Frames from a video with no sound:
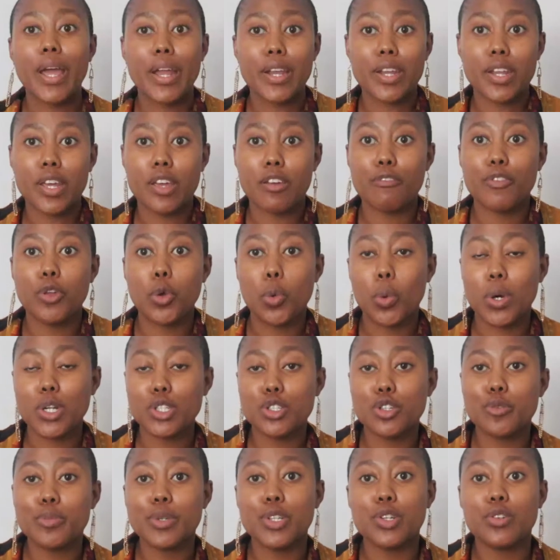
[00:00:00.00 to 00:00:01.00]
and if you
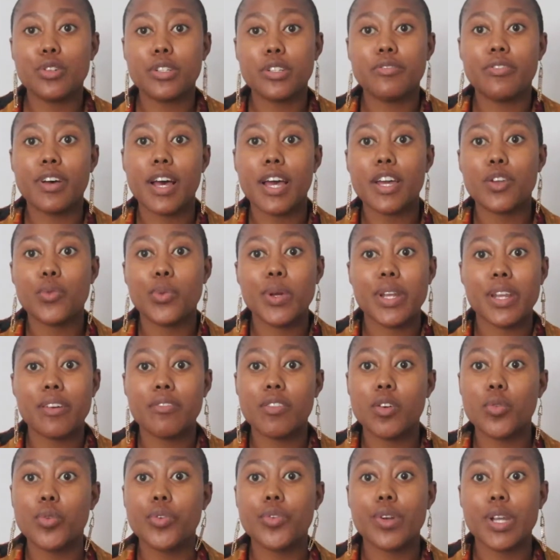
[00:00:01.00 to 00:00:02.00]
want to be notified
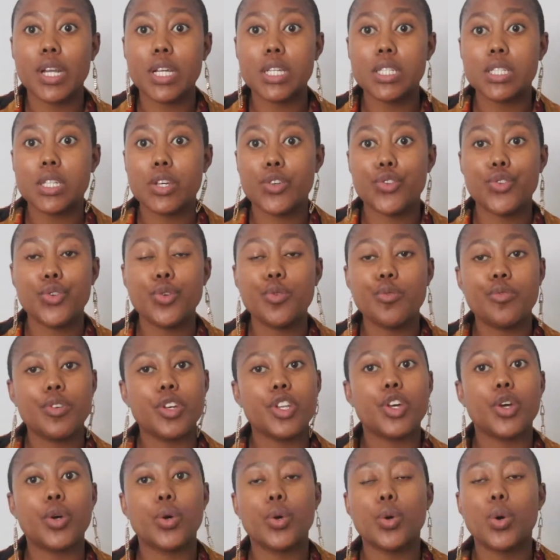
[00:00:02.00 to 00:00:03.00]
whenever we release a new
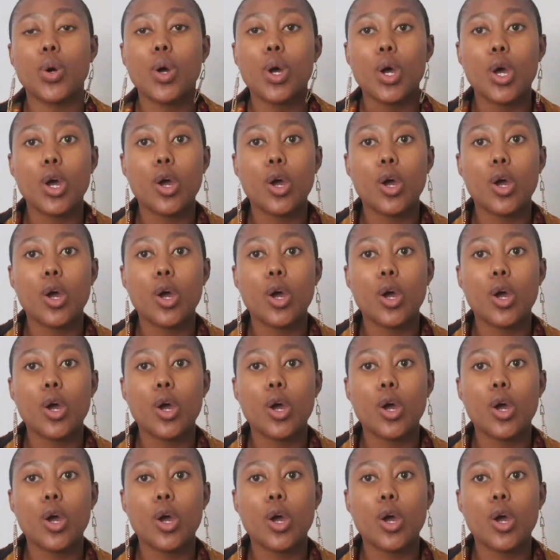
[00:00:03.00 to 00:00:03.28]
video,